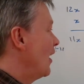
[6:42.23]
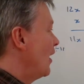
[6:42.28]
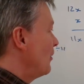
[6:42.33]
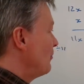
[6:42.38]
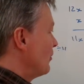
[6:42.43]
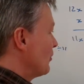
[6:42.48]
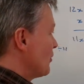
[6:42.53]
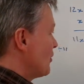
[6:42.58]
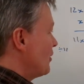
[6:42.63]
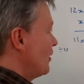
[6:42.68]
uh,
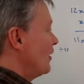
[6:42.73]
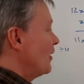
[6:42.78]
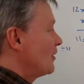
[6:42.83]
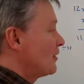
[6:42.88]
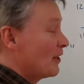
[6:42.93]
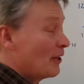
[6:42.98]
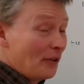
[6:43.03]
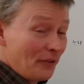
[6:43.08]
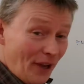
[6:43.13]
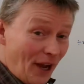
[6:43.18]
you'll see I
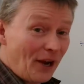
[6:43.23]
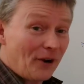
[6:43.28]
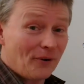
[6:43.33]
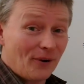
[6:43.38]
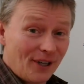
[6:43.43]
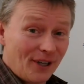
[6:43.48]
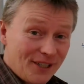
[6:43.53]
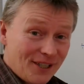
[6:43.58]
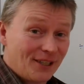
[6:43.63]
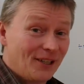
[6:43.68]
do that
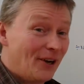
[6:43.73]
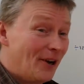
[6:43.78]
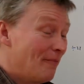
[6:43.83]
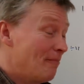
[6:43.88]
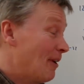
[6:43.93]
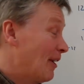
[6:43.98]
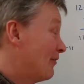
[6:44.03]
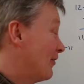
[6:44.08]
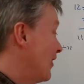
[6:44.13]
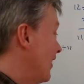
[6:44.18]
quite a lot in
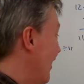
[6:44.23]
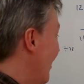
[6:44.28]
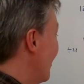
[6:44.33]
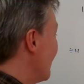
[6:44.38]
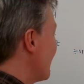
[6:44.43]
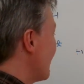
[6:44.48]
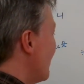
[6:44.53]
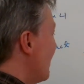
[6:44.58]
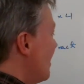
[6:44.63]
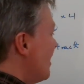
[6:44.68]
my
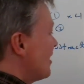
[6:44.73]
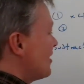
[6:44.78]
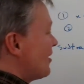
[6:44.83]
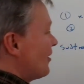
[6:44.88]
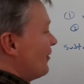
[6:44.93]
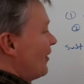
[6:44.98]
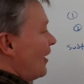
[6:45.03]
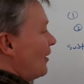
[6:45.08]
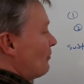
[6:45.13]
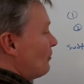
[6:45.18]
videos. So
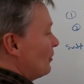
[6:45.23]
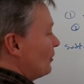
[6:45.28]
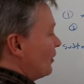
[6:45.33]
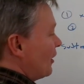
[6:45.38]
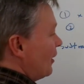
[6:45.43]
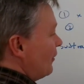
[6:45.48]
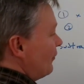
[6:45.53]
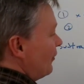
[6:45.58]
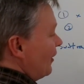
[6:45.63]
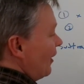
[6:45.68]
that will
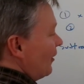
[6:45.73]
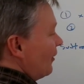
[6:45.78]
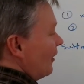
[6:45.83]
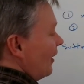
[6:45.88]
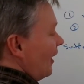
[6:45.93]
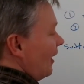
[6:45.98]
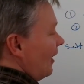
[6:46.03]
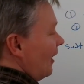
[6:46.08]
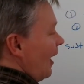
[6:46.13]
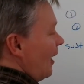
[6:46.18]
give you
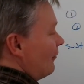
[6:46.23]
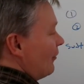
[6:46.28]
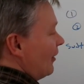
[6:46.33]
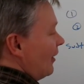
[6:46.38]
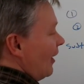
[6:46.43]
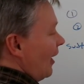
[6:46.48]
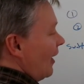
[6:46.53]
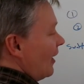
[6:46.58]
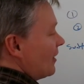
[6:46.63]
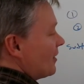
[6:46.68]
eleven
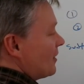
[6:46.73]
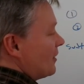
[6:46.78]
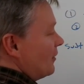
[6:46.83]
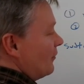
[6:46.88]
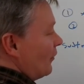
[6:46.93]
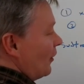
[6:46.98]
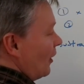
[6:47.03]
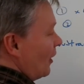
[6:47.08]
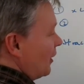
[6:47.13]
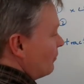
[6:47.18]
x
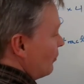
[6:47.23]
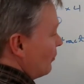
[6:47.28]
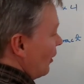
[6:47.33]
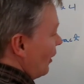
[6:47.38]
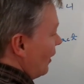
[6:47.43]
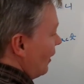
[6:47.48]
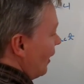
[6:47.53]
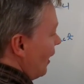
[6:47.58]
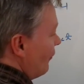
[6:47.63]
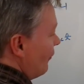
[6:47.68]
divided
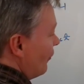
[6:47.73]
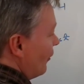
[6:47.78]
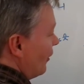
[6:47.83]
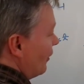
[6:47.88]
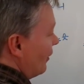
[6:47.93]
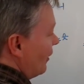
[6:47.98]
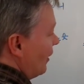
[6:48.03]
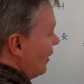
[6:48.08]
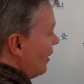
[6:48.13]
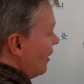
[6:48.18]
by
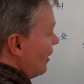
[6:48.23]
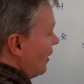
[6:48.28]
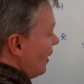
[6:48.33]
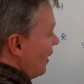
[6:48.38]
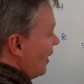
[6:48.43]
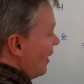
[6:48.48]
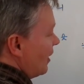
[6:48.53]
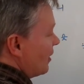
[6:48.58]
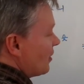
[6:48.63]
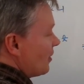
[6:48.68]
eleven
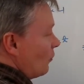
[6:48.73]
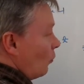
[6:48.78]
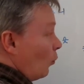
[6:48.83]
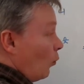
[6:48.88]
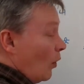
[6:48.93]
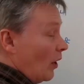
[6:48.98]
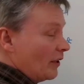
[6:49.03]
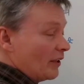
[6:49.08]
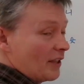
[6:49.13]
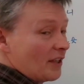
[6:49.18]
is
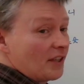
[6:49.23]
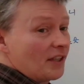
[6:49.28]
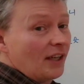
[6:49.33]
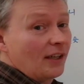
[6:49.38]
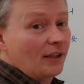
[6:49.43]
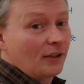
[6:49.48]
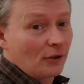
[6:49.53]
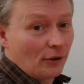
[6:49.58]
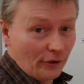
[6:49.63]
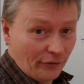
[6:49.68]
one
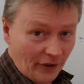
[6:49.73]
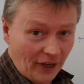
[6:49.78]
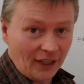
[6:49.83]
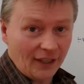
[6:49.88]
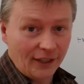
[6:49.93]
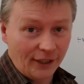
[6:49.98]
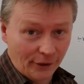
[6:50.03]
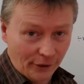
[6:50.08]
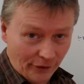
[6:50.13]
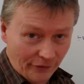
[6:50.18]
single
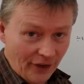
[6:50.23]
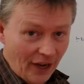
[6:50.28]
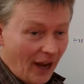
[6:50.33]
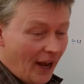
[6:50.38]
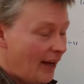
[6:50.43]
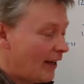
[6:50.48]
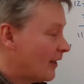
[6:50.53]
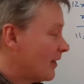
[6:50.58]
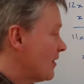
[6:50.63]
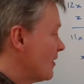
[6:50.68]
value of
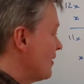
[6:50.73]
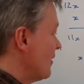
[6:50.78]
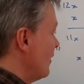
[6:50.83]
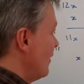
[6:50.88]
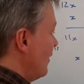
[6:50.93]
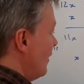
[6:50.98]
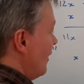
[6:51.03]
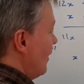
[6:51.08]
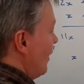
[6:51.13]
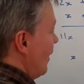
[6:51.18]
x,